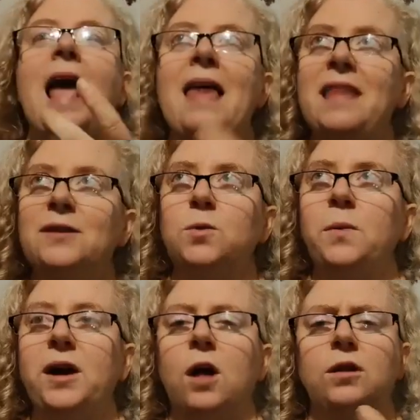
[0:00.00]
And that's what
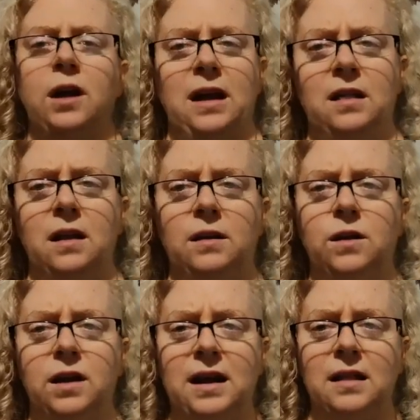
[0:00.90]
we call looking
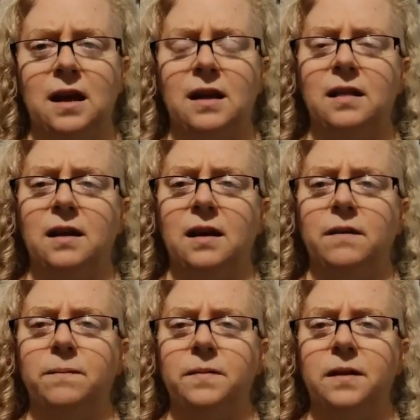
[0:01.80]
looking the
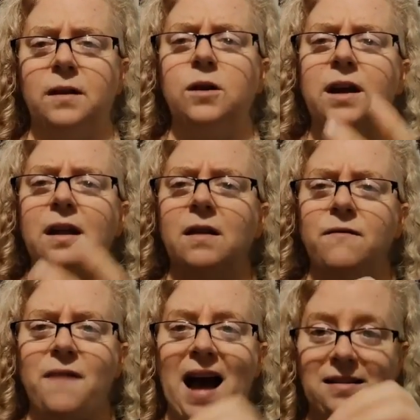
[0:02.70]
the looking the
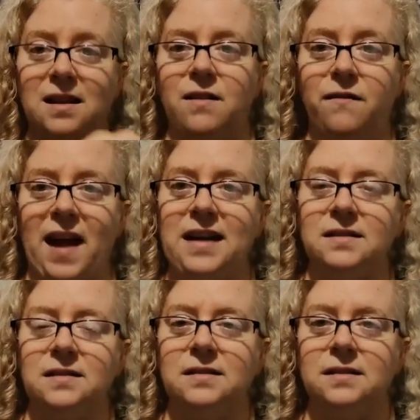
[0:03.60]
facts in the
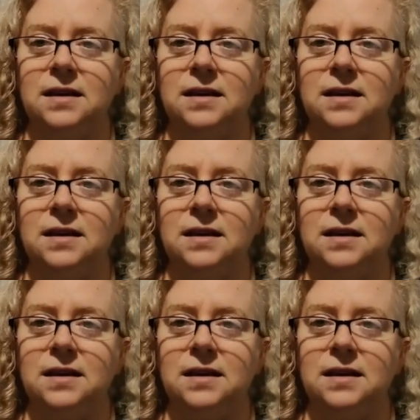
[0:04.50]
face.